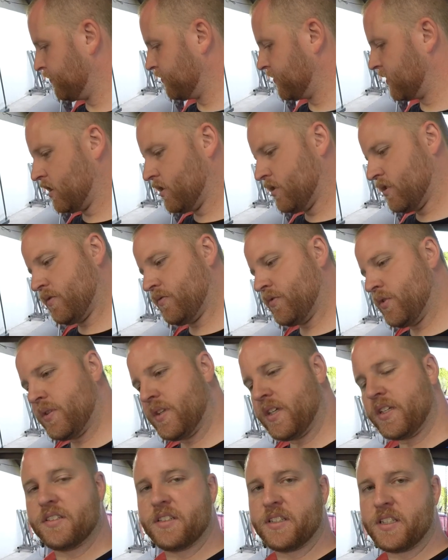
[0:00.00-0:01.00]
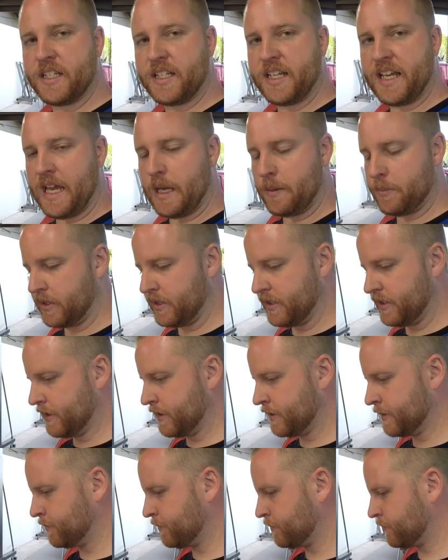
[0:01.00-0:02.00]
There's a few things that need to happen here,
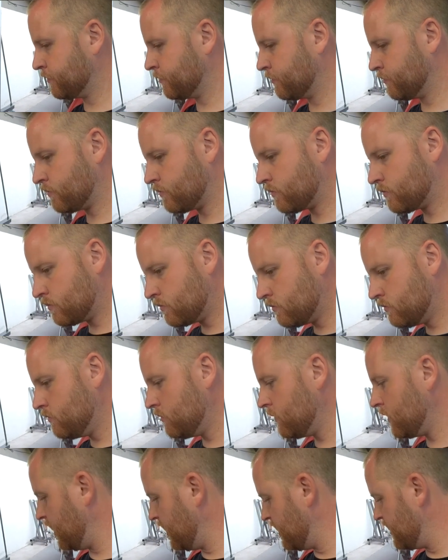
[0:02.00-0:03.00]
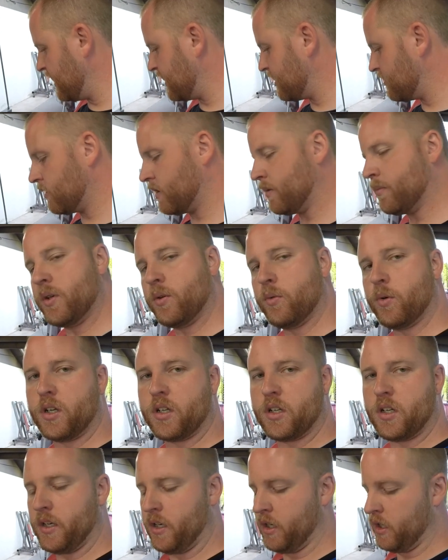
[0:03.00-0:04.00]
and that's what I'm gonna work
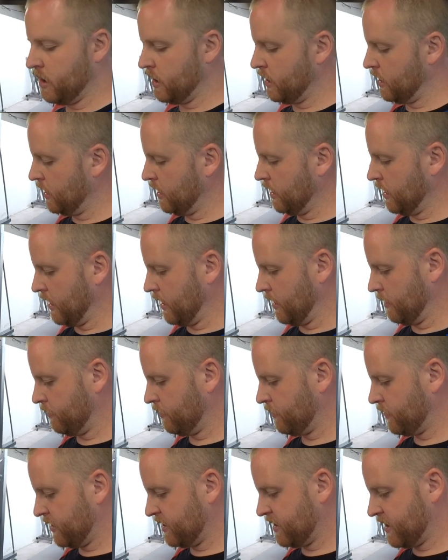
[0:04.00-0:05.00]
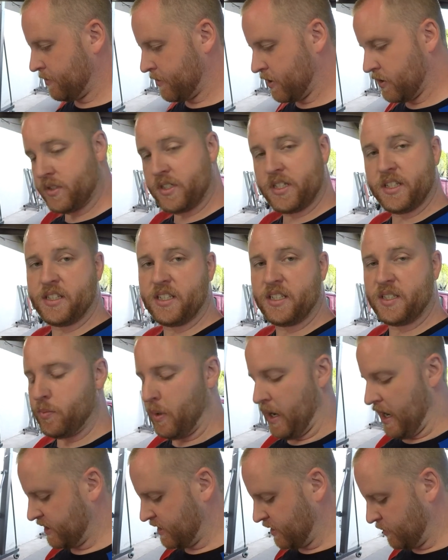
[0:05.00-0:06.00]
on. First step though is get these
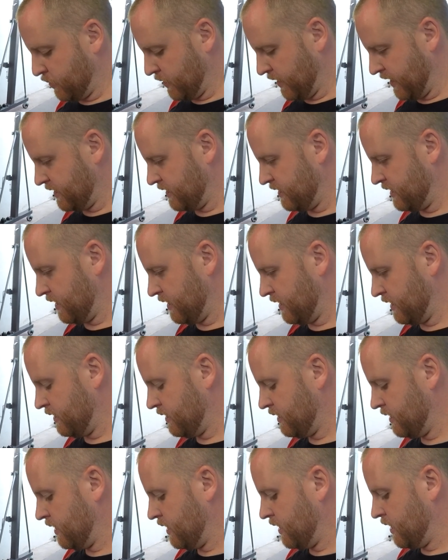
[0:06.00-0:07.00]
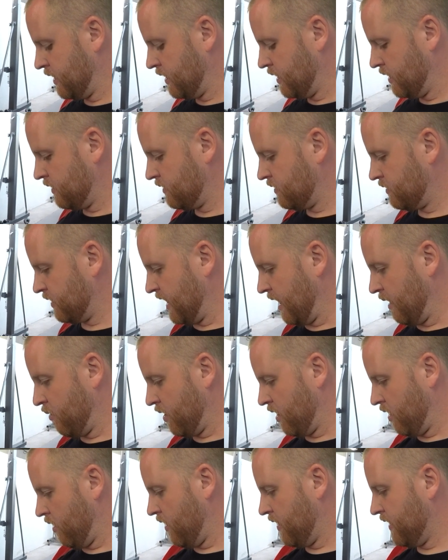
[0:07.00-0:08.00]
boxing plates done, so that way
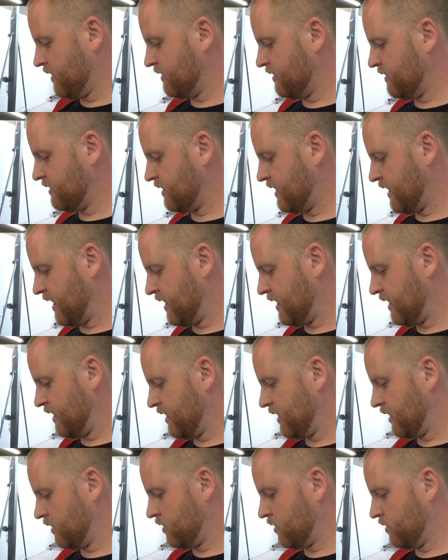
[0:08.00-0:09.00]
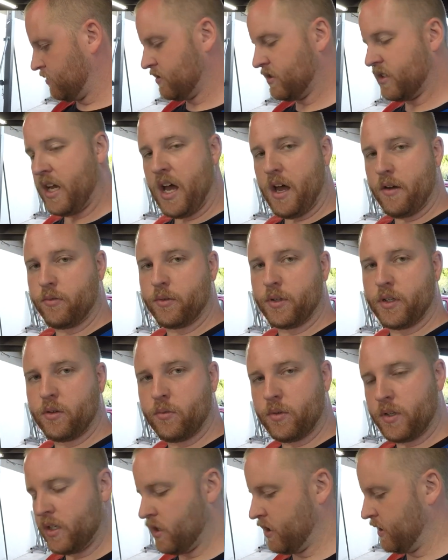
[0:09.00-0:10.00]
all this is tied in and closed off. We don't
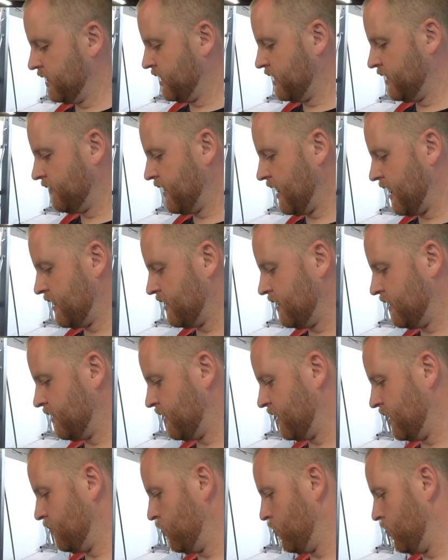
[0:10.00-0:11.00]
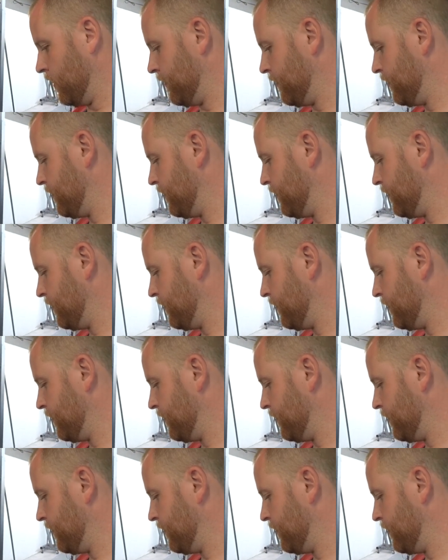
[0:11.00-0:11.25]
want any of that there anymore.